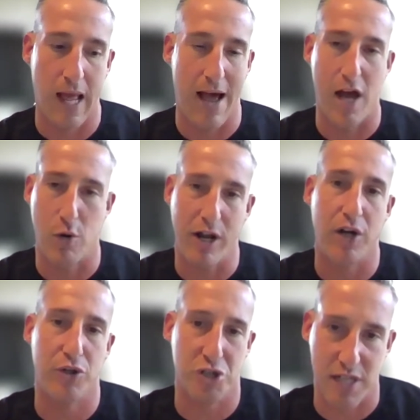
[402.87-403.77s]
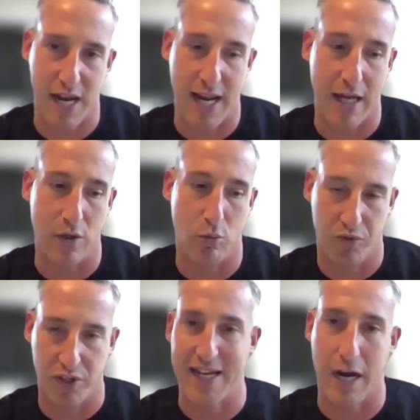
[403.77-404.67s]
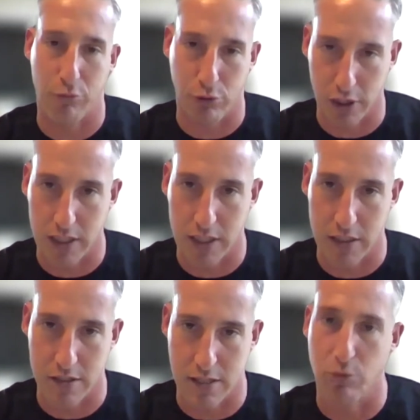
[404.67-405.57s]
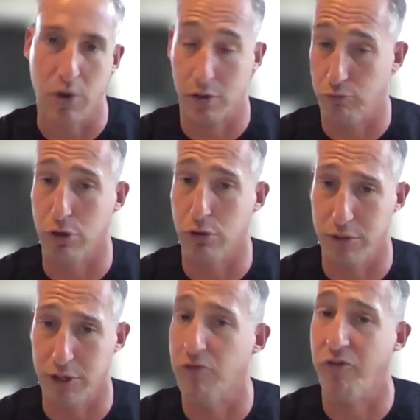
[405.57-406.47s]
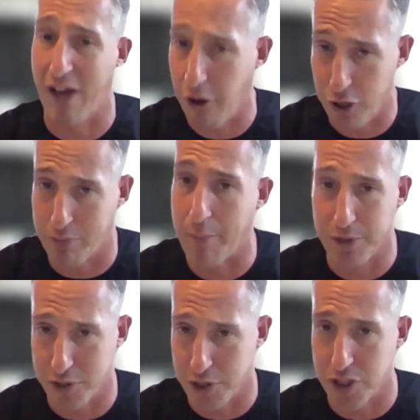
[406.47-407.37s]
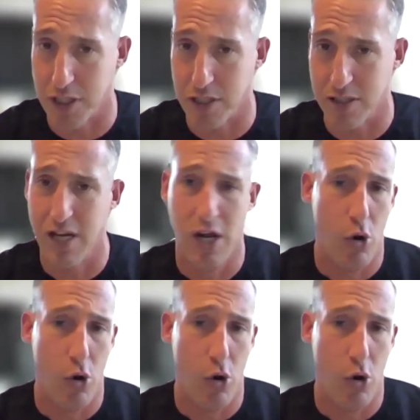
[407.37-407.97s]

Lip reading: how do we understand what the DAO really is and what the real, value proposition is?